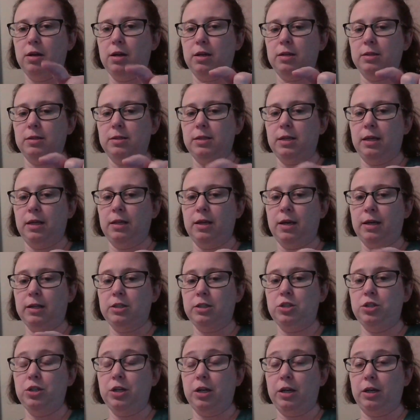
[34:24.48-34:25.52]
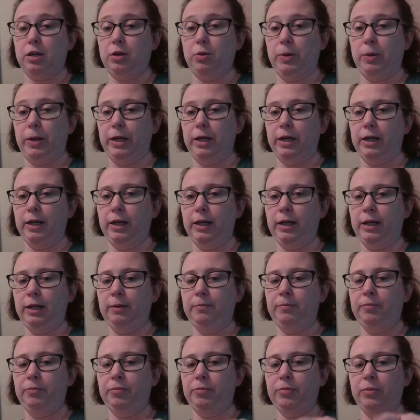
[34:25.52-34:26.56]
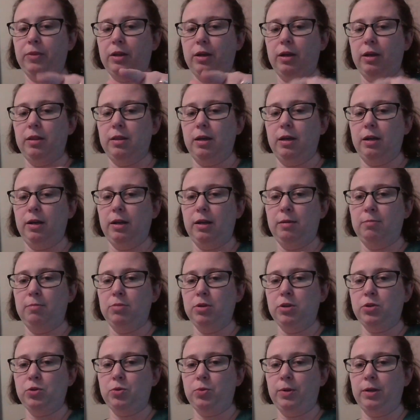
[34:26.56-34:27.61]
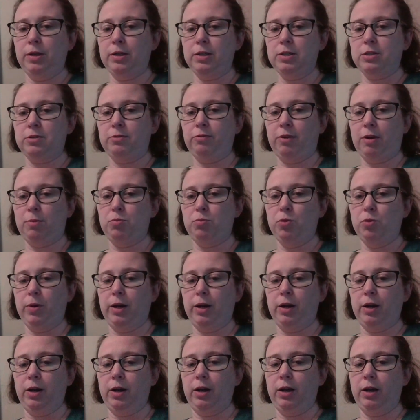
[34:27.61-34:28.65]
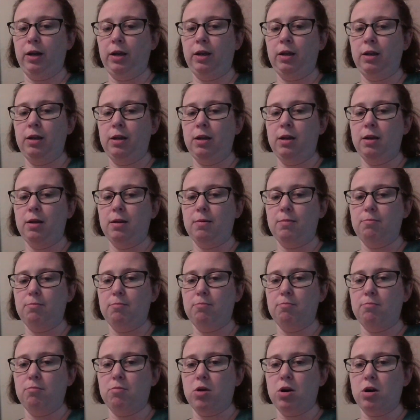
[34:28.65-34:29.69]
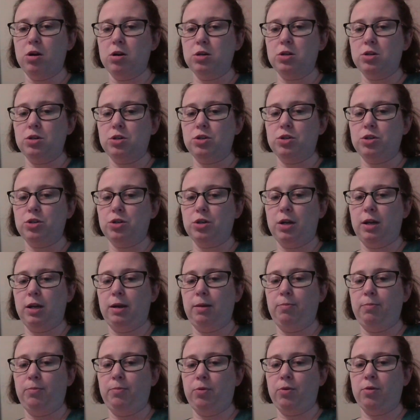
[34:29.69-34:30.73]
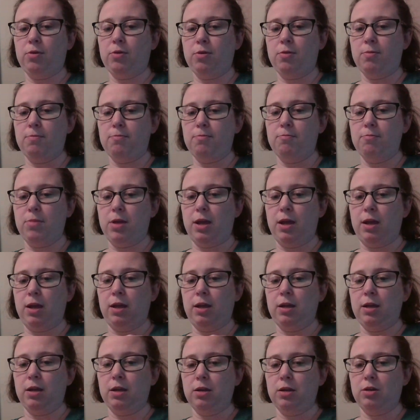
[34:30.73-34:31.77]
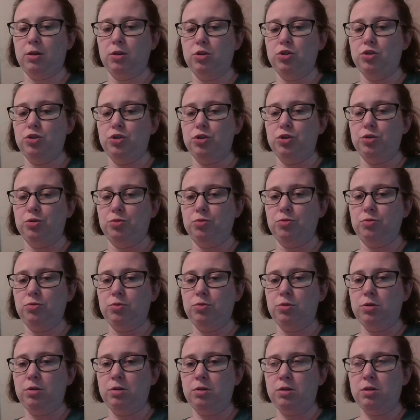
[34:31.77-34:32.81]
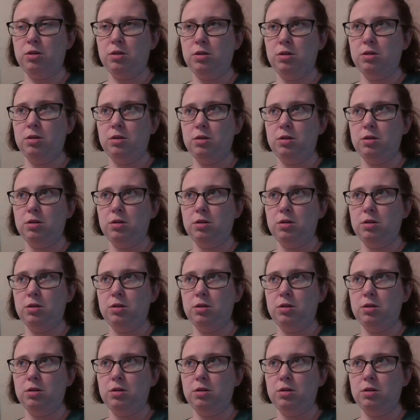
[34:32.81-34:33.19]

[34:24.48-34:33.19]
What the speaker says: and say that's January, and then in between is February, March, April, May, June,